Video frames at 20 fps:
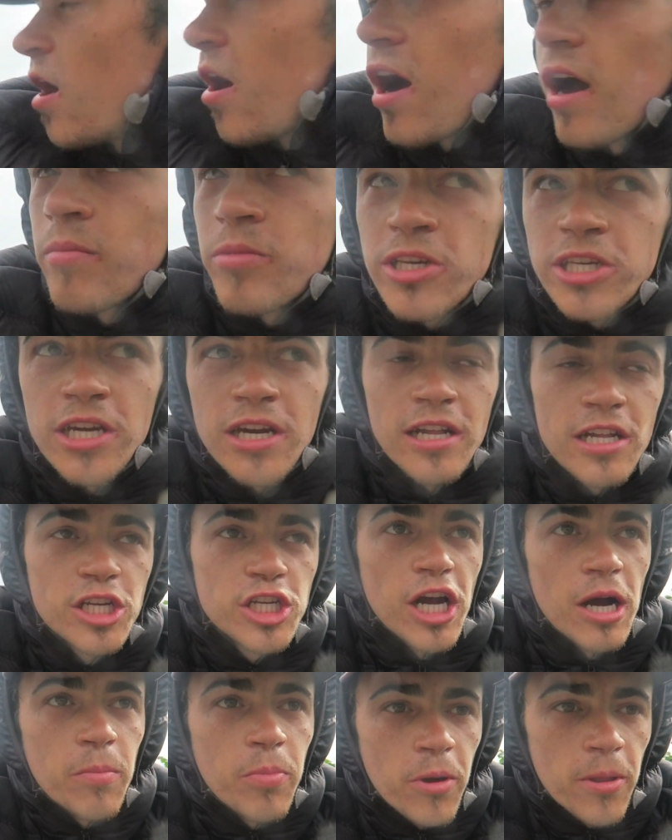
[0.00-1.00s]
I'm just gonna
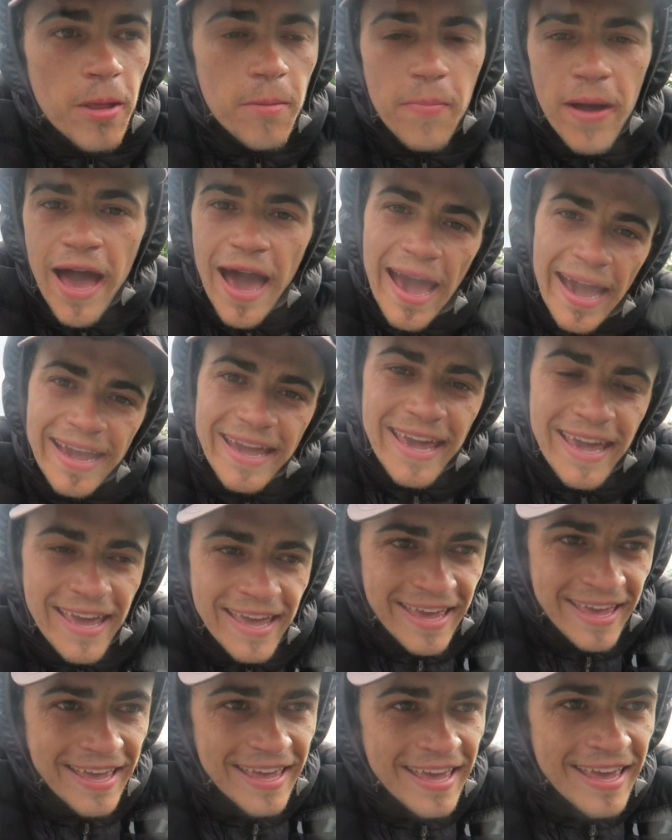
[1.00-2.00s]
jump on the back
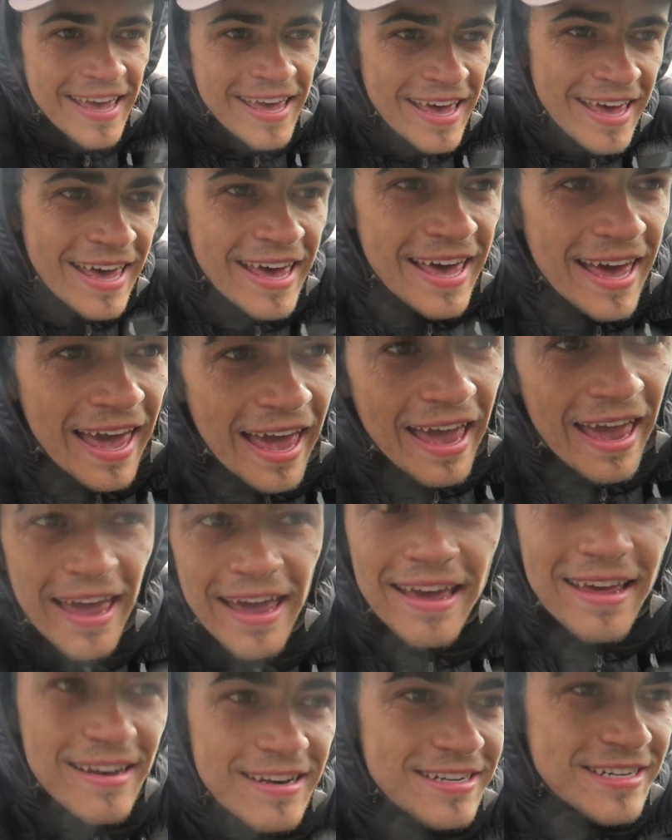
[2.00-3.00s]

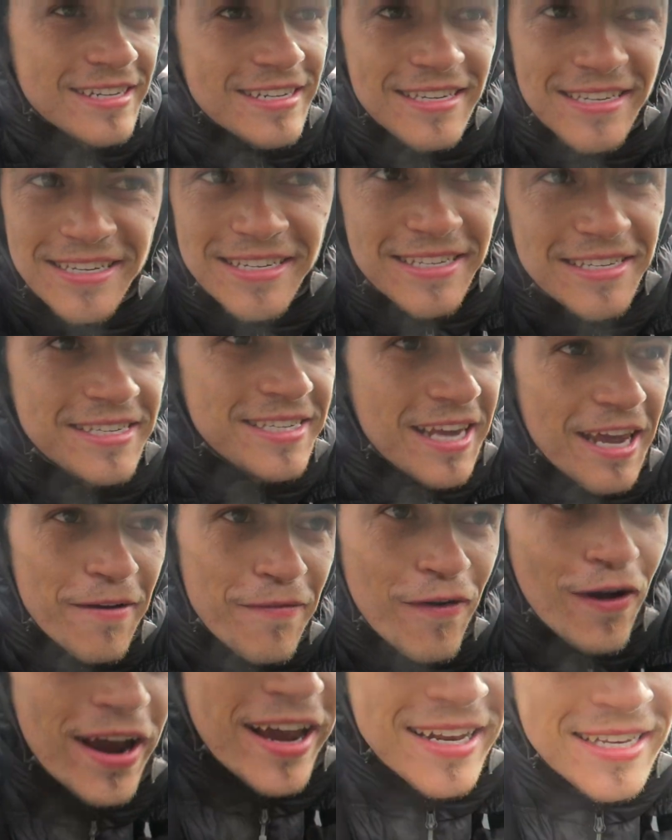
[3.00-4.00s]
and just see
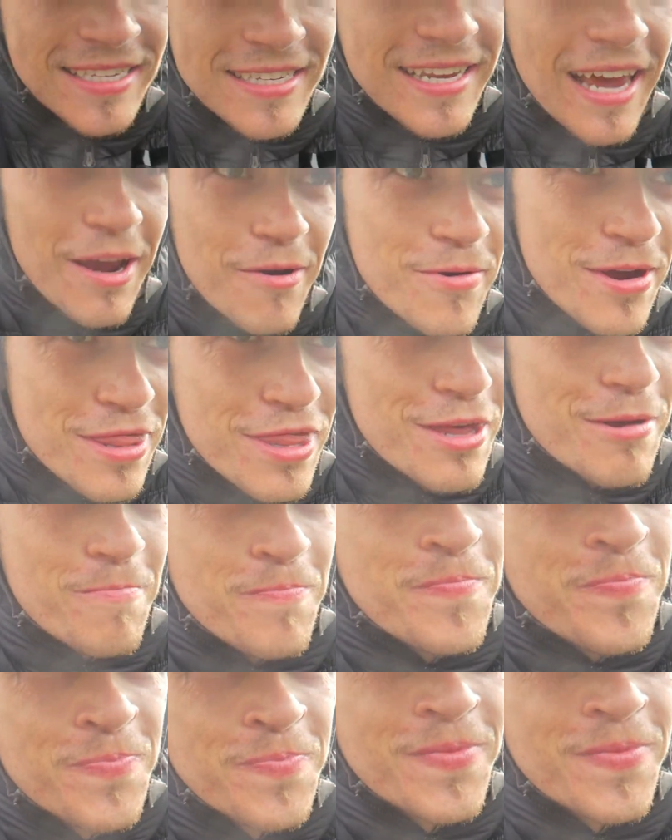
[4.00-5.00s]
if I can stay with them.